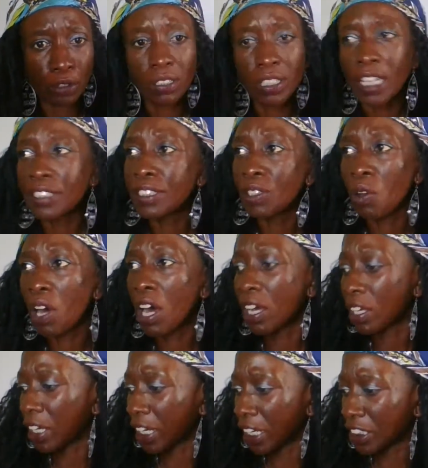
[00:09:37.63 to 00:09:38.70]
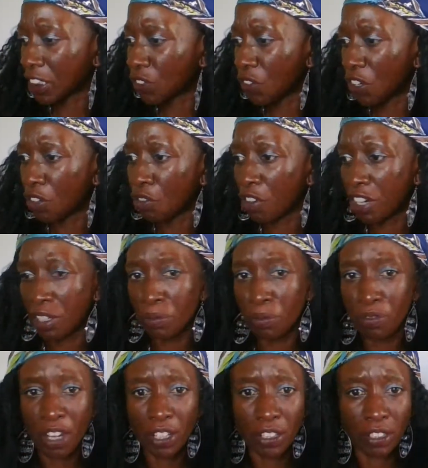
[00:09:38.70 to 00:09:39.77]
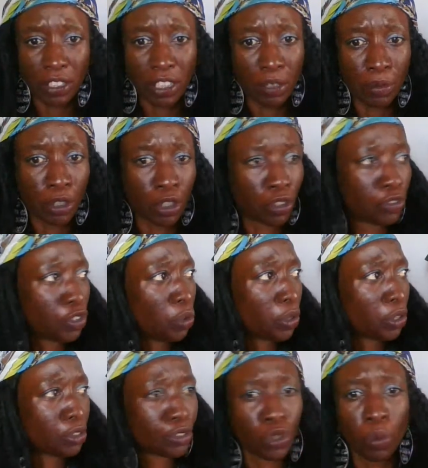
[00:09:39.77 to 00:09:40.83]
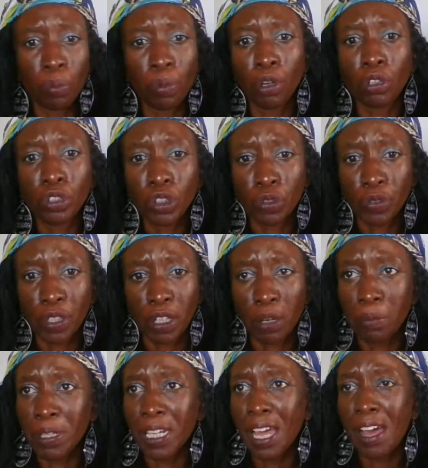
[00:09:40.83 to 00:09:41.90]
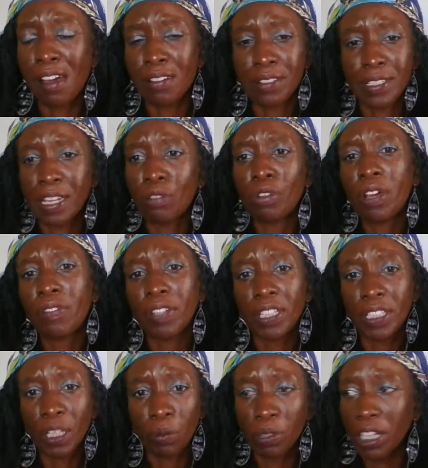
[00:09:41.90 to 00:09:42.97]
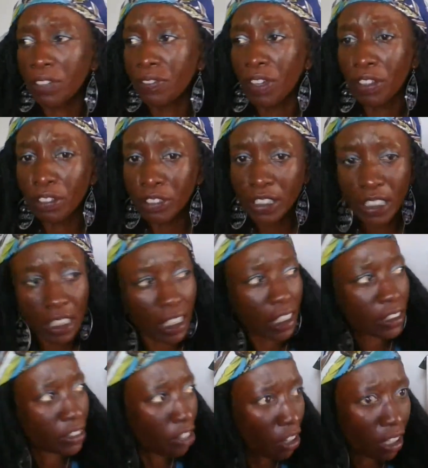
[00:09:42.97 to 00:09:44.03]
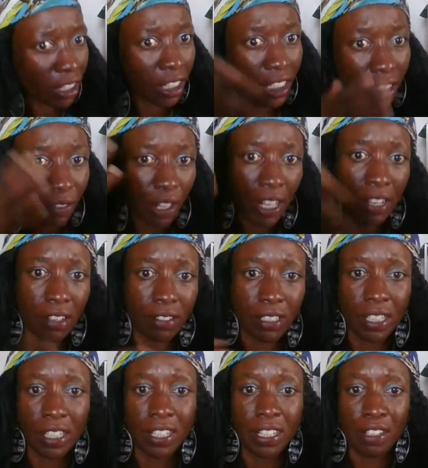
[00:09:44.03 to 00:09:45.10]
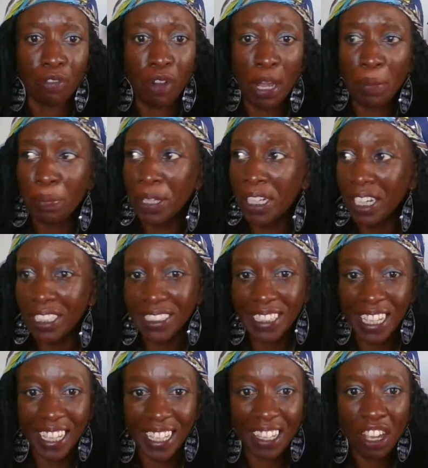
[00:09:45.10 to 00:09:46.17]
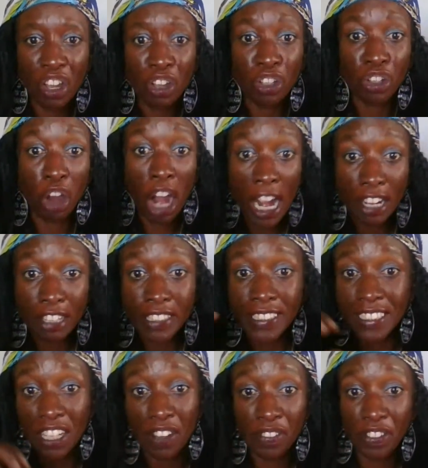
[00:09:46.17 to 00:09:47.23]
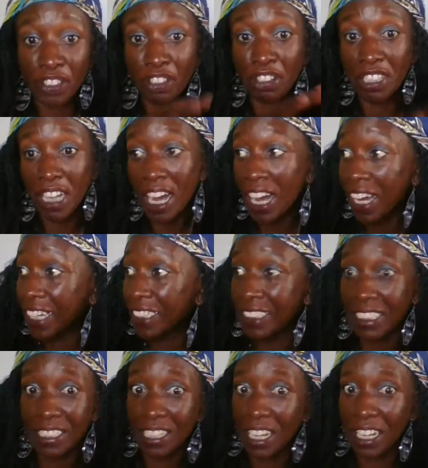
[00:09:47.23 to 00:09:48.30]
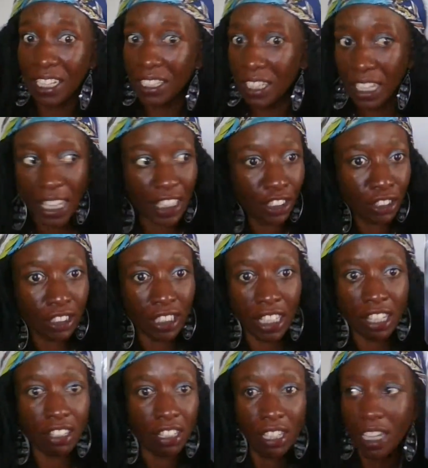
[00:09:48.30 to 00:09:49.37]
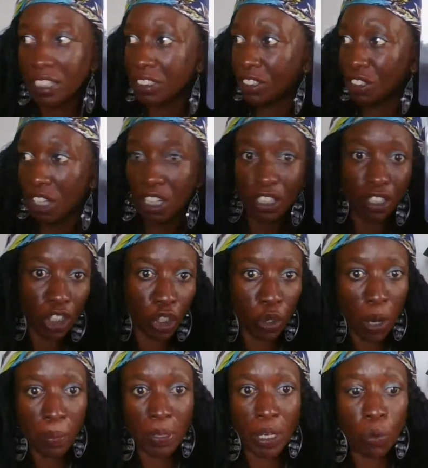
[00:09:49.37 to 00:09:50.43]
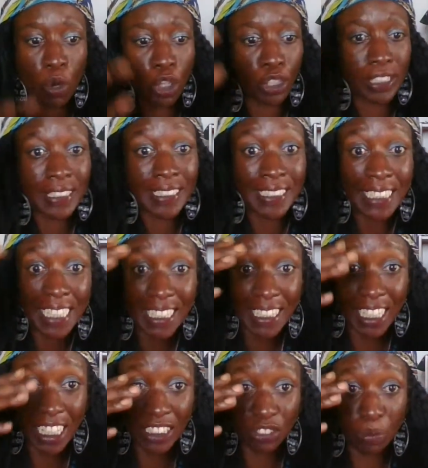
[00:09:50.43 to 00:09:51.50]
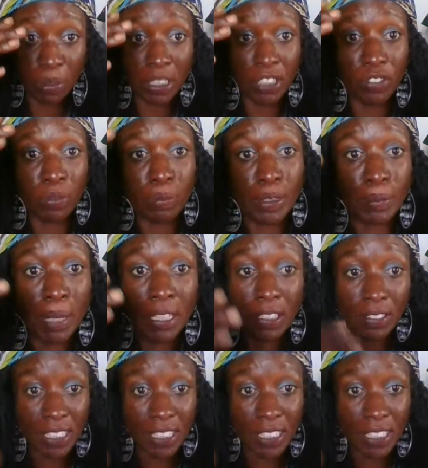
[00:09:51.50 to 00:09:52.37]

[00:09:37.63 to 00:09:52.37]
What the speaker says: That's so odd. Like, I just found a random feather in the middle of nowhere. There's no birds over here. I'm in the house and I don't have anything with like feathers in it. Like, start looking around, right? Because like your higher self and your guides and like the angels are here to like trying to hook you up, and they want you to see things from a different perspective.